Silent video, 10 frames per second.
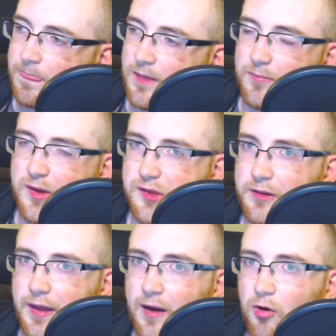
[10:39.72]
And
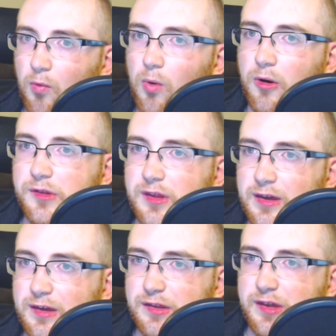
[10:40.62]
basically how it works
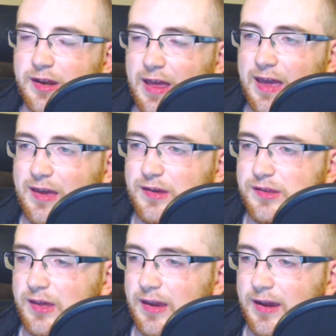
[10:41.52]
is it
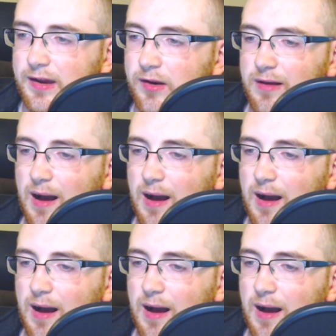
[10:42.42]
has an